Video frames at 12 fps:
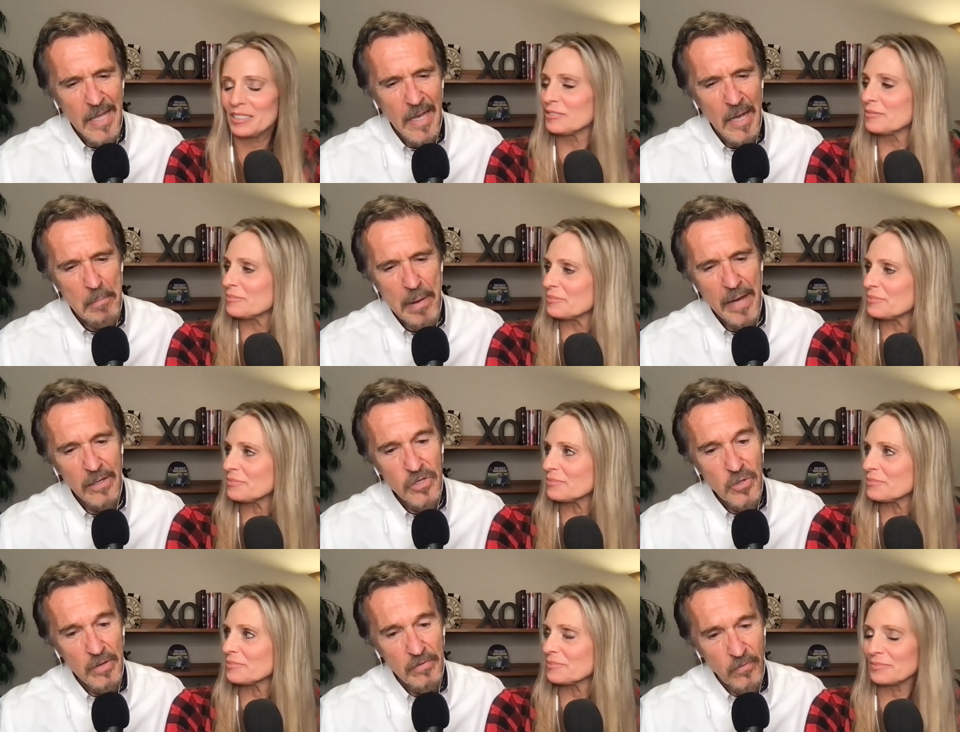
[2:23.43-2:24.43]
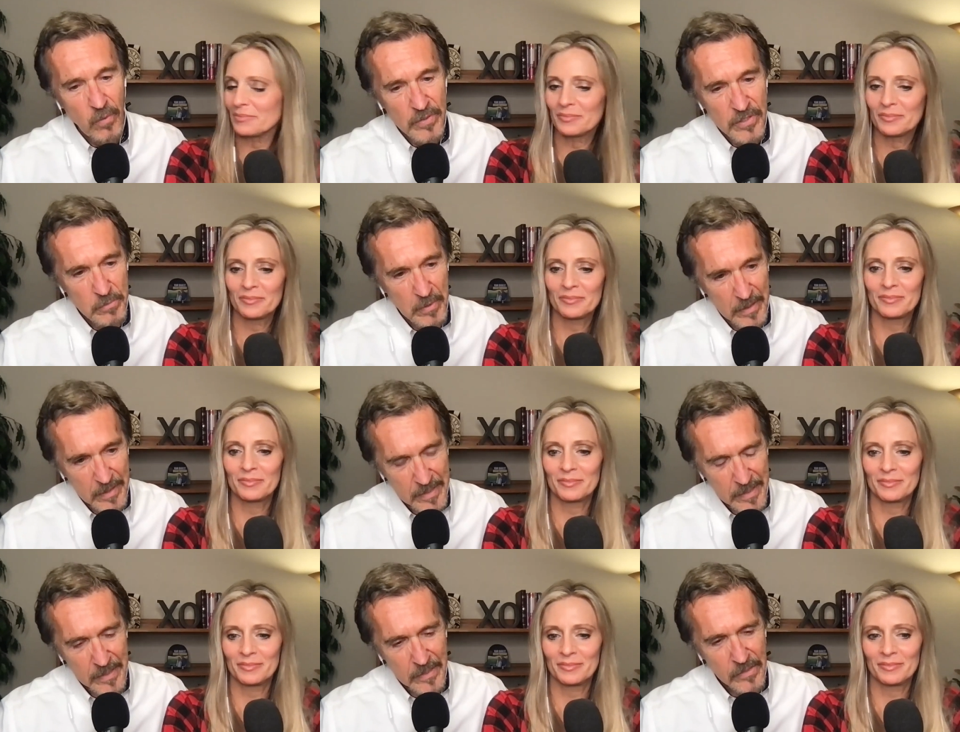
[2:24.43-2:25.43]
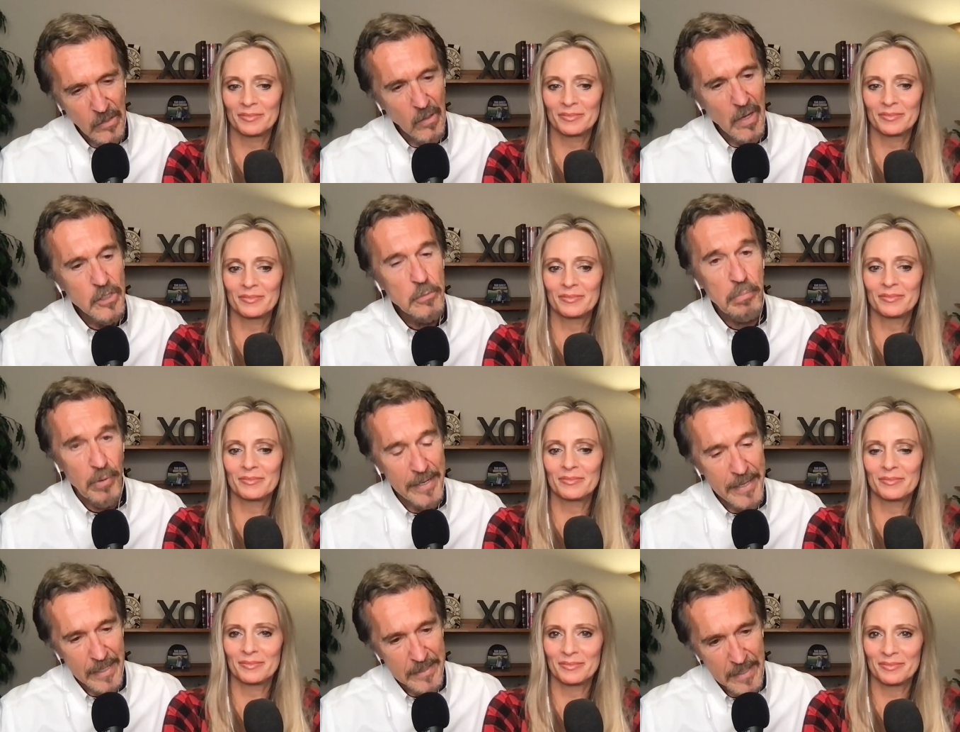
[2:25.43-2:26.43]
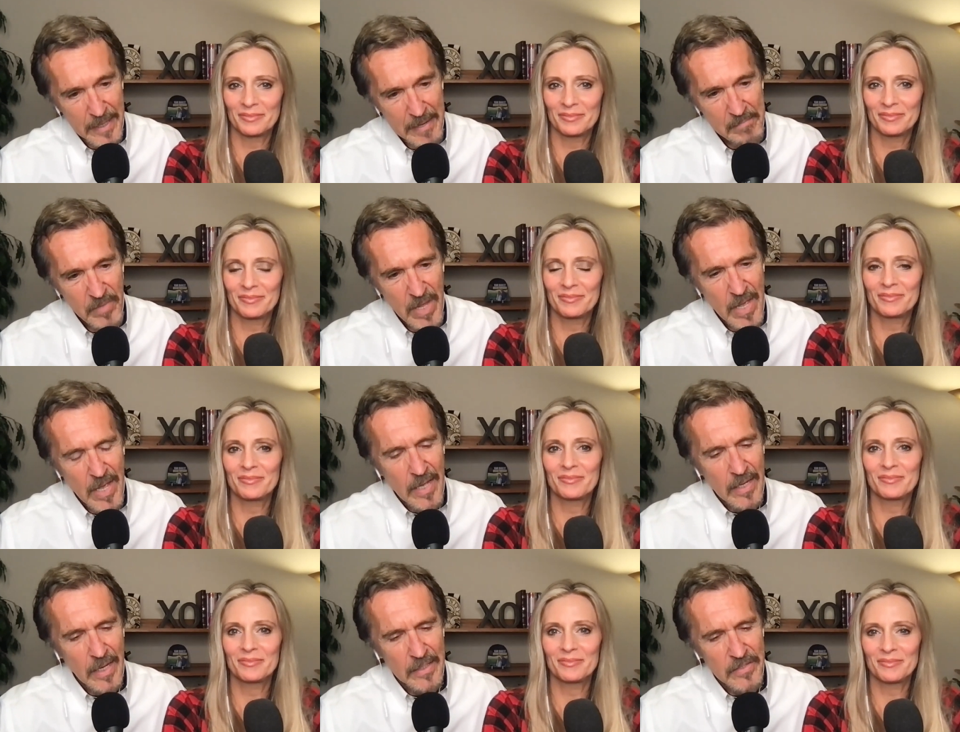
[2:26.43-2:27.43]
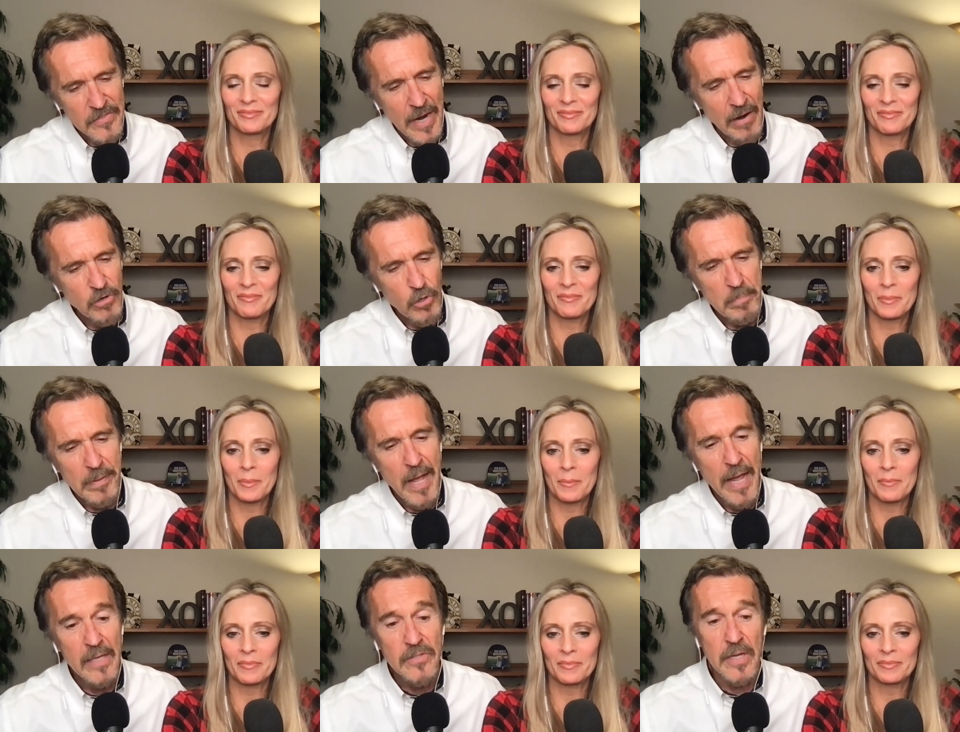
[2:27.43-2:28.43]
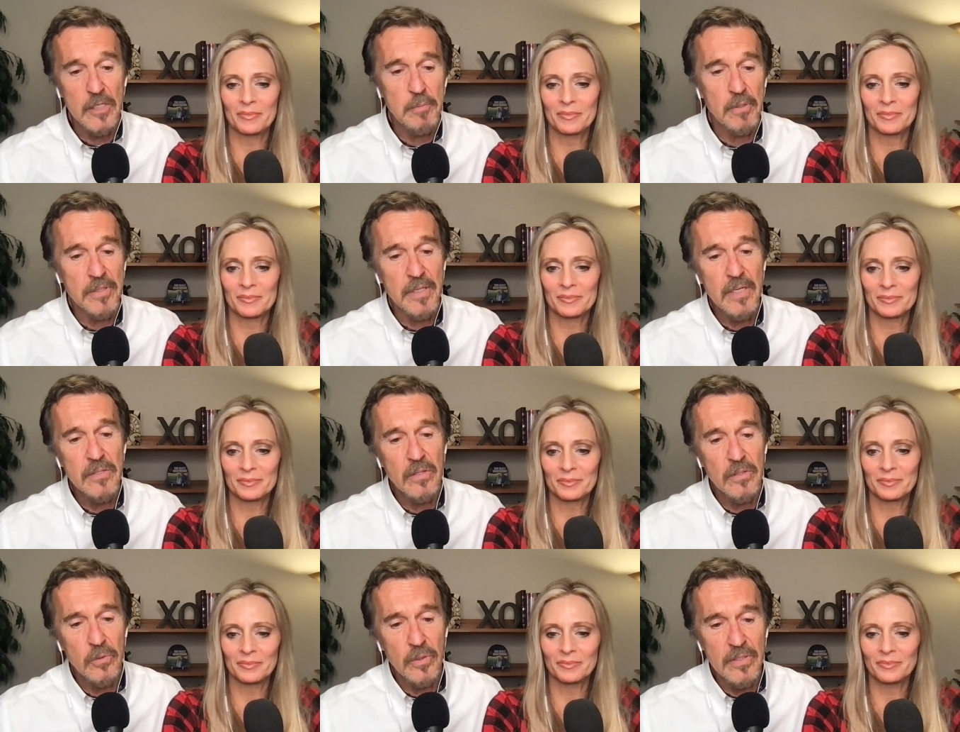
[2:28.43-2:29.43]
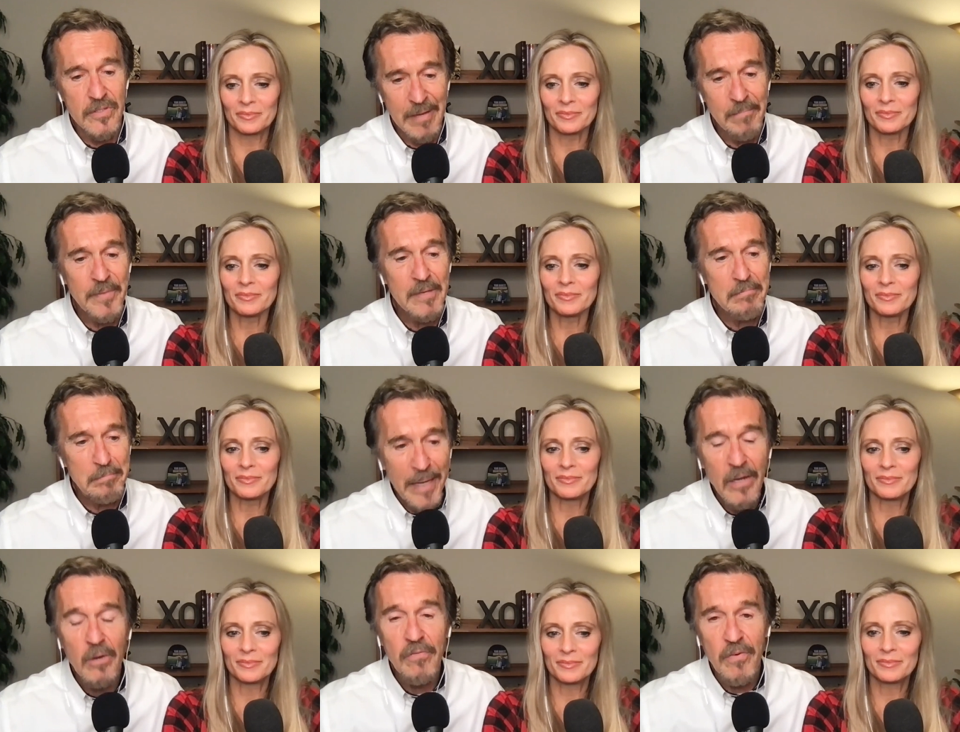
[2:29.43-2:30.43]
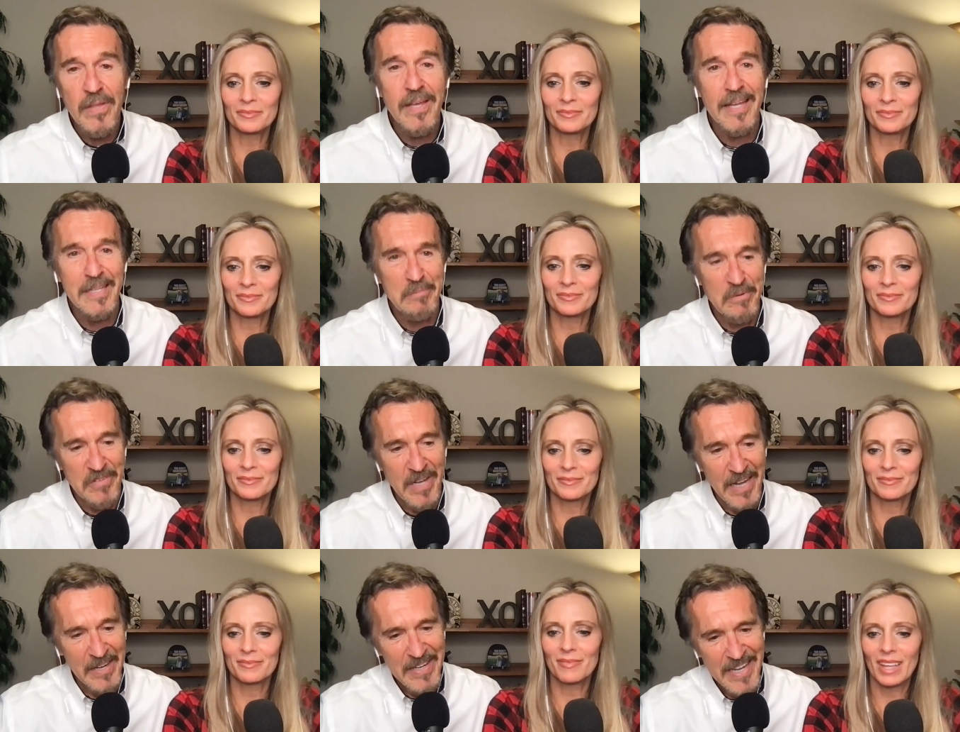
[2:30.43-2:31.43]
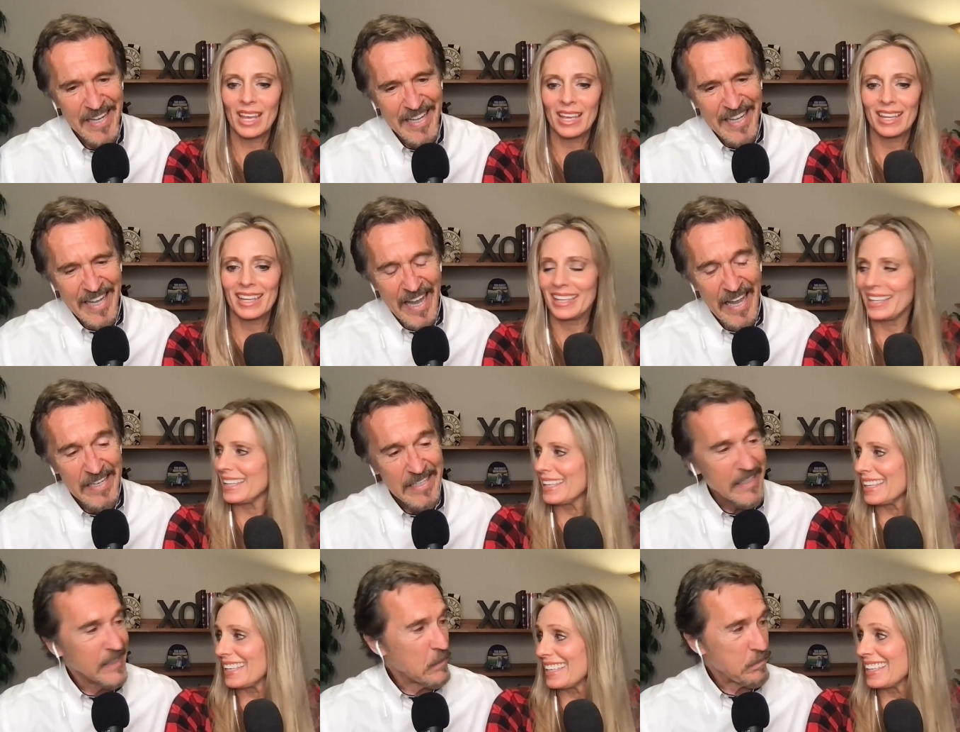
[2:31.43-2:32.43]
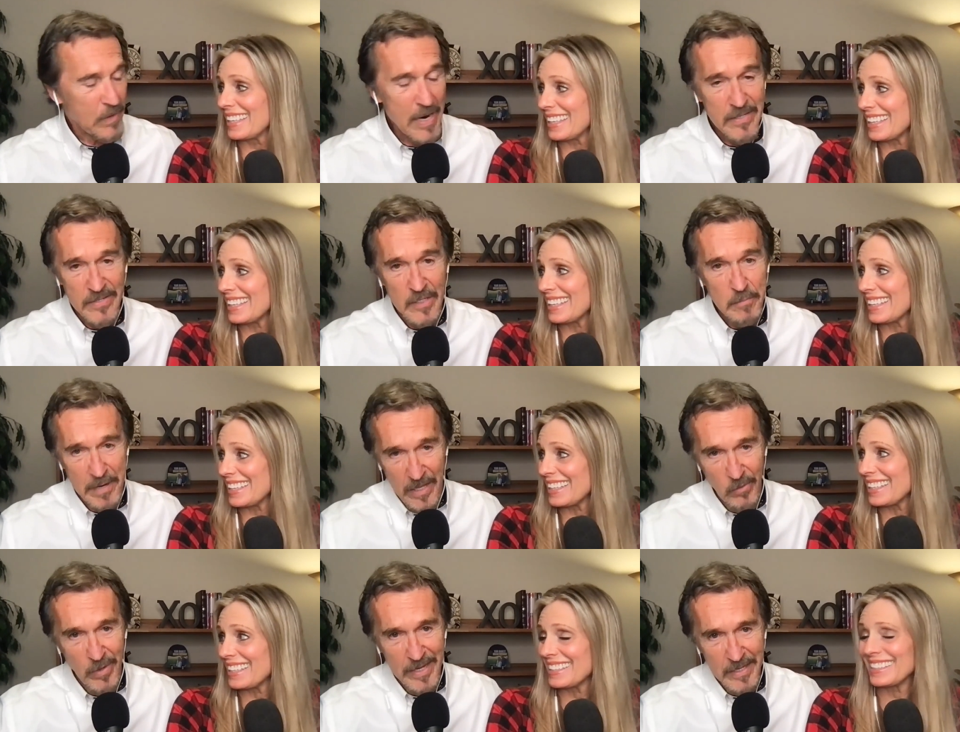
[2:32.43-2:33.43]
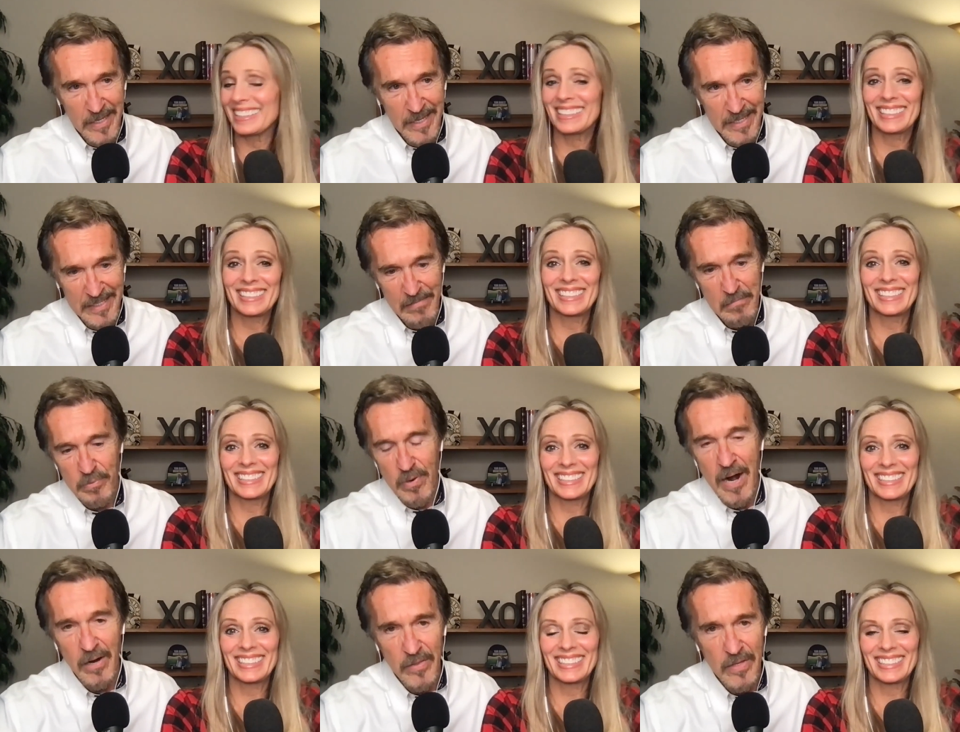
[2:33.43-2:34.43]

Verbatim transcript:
Speaker 1: uh, Potter joined forces with Gatena to launch Pray.com, uh, desiring to apply his expertise to doing something bigger for the kingdom of God. And in the process, by the way, uh, even prior to